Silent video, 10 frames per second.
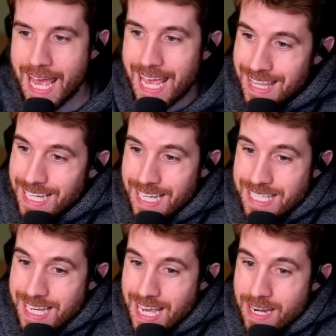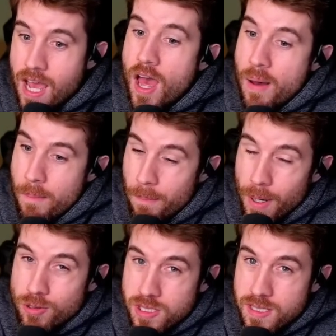And like I said,
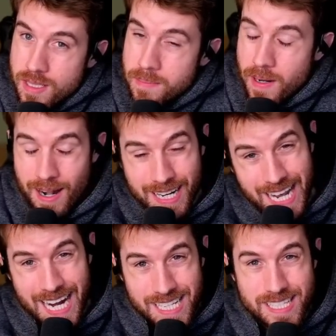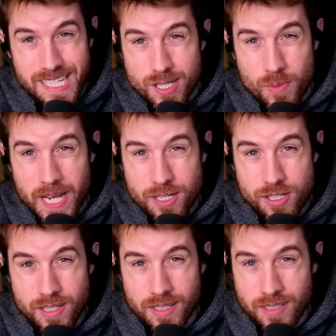most of them are kind of
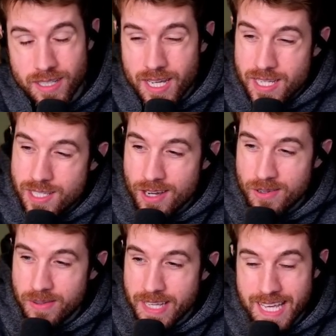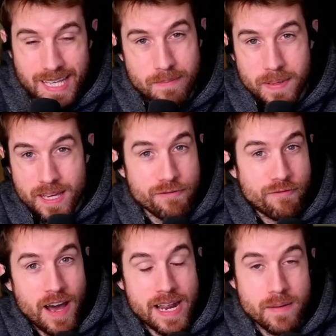situational. So it can be a
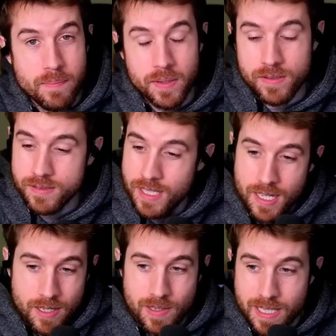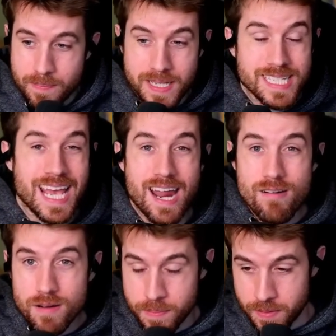fire pull or it could be
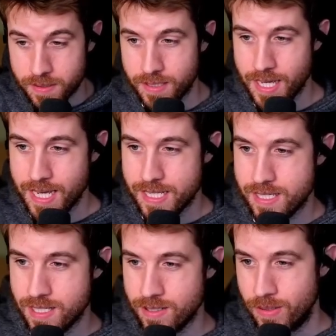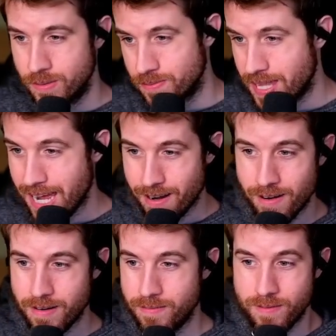terrible. So that
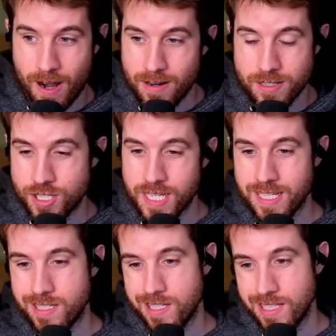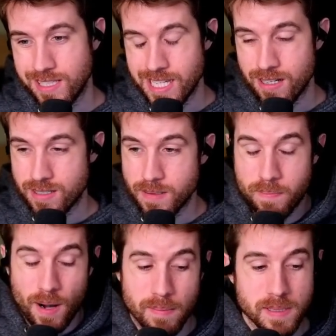RNG is going to lead her to
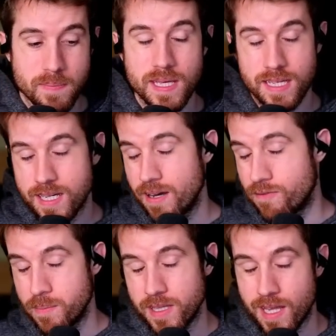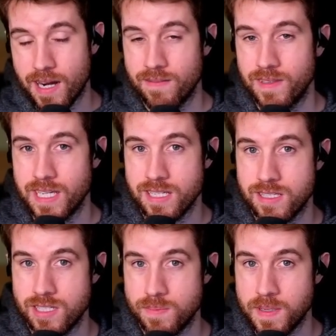probably being cut from a lot of lists
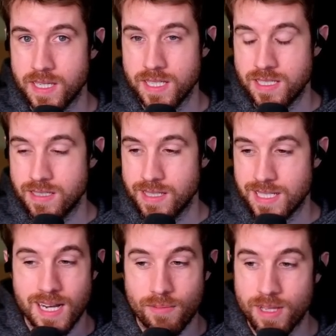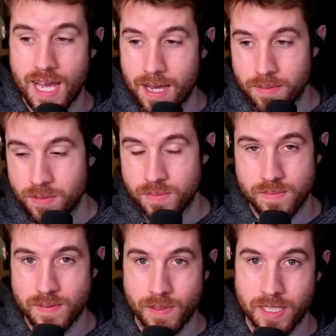just because it's not reliable
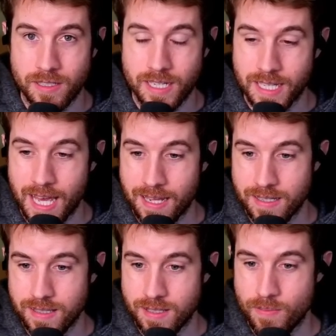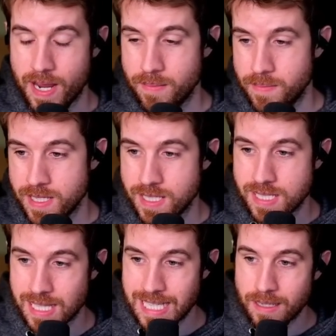what you're going to get. The randomness
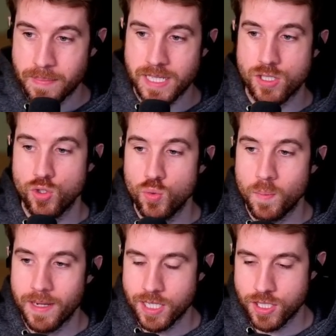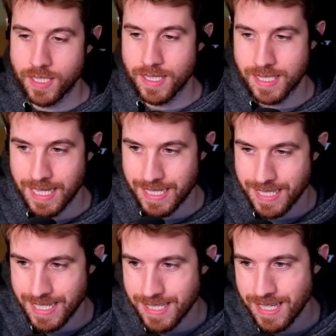is a little bit too much in this
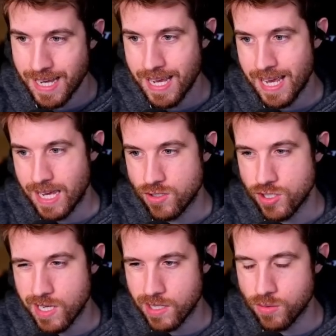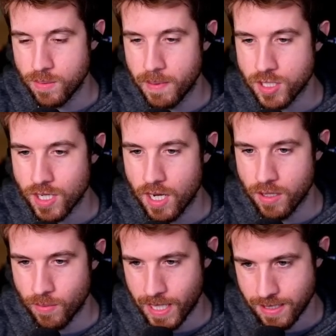instance, and she's not doing much
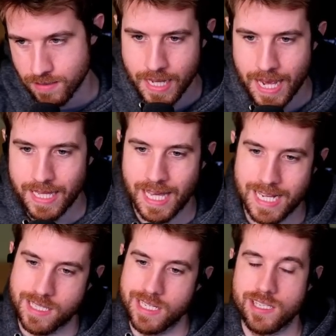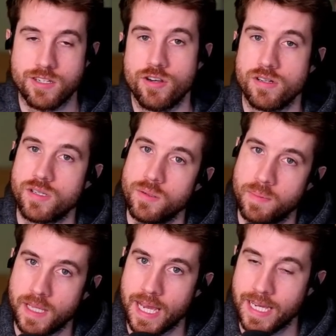otherwise. And lastly, it's a turn 2
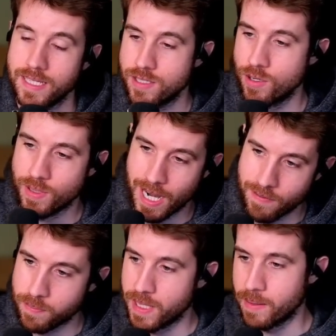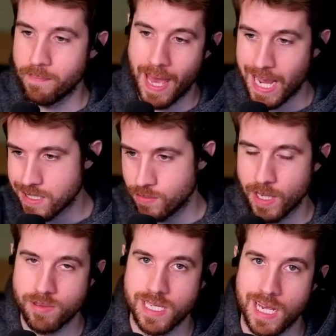play. So kind of playing back to what
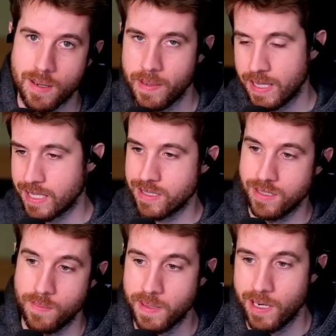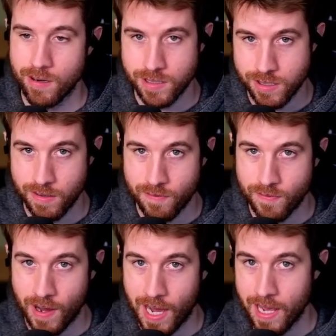I was saying about like you play her on turn
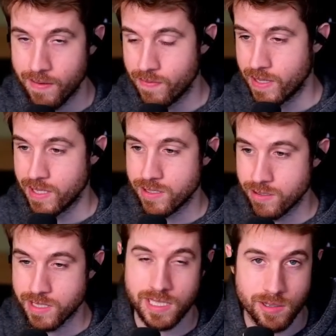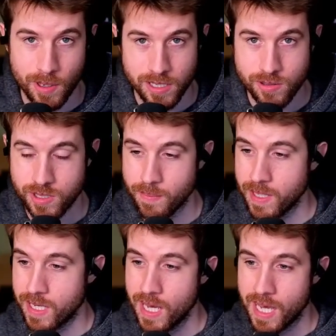5 and then turn 6 you want to do
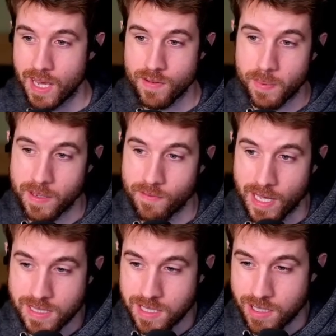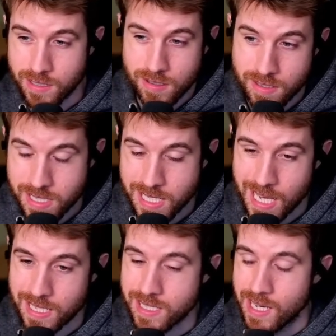something. If you play Valentina on turn
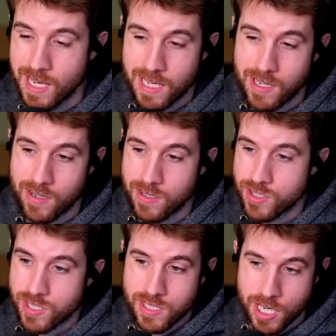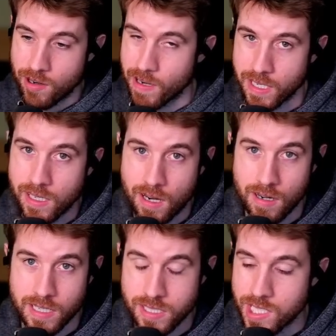6, you're just generating a
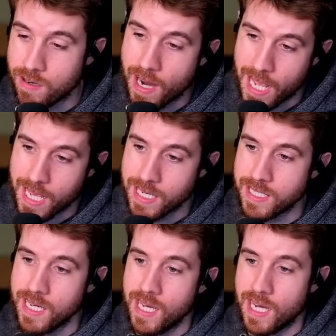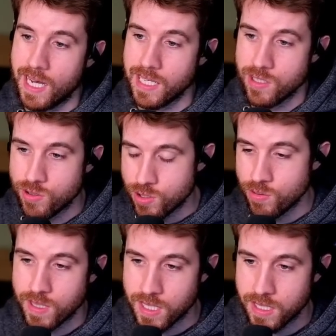card into your hand. You
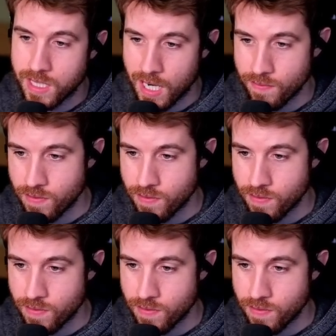do need kind of